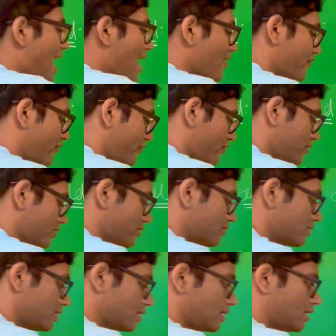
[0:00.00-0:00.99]
f
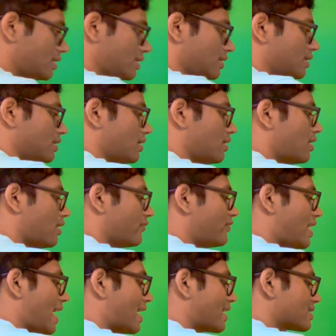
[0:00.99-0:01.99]
of
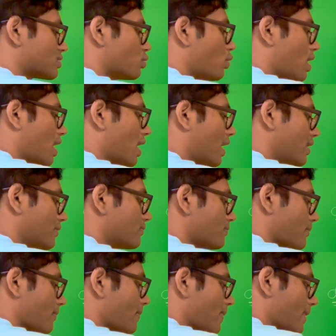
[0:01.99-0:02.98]
xy,
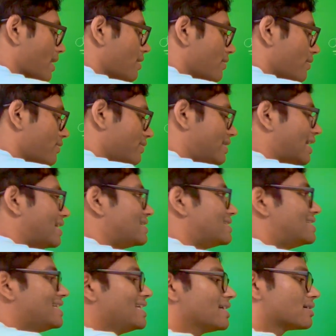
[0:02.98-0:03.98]
then
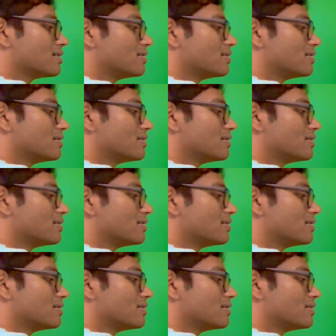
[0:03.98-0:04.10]
d